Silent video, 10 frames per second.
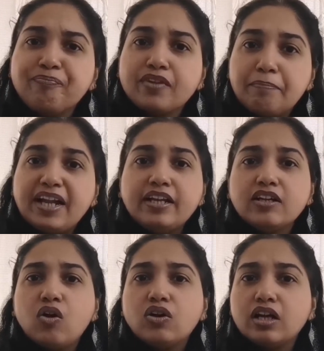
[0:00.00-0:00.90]

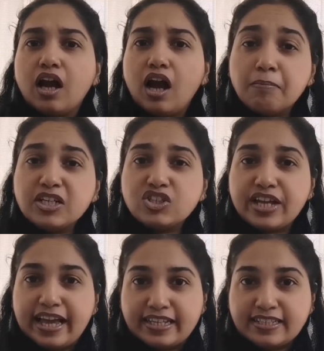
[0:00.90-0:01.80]
Depending on how much
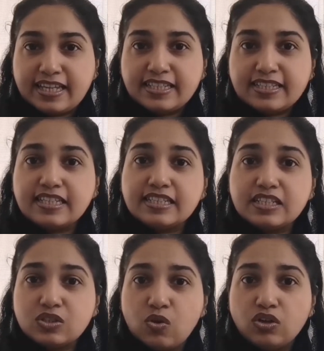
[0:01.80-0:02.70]
excess is the
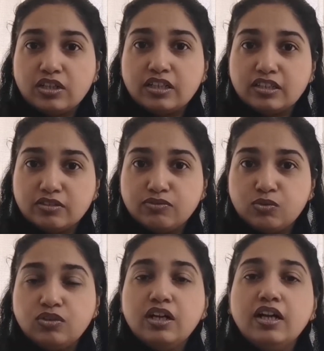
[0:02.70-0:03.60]
salt in the
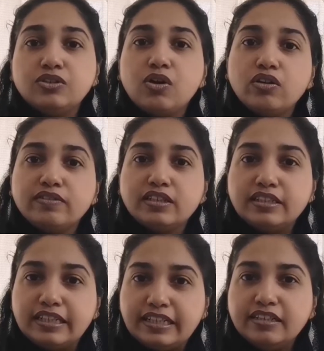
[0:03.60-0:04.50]
food, you all will
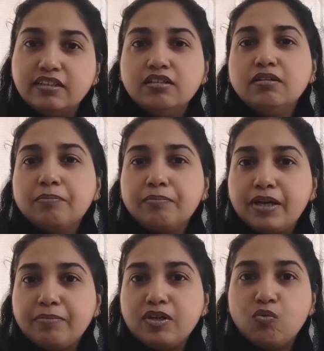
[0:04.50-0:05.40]
need
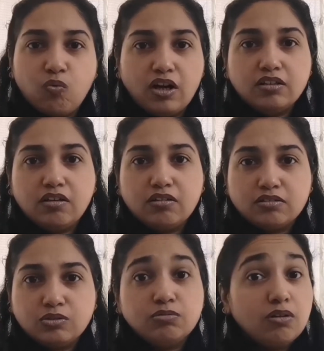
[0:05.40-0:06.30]
maybe 1,
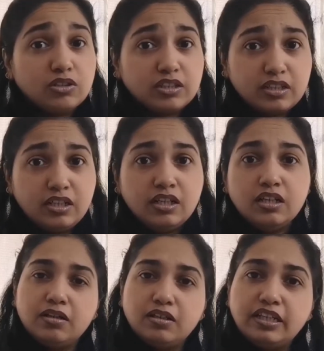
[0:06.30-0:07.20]
2 or 3
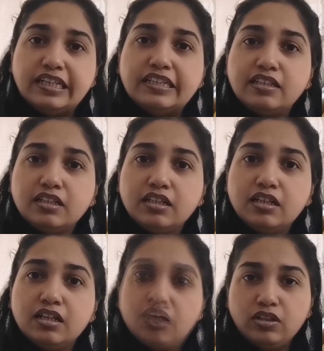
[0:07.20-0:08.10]
kneaded
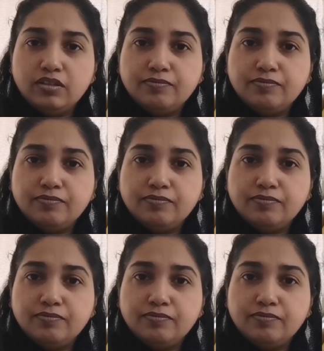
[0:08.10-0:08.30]
ball,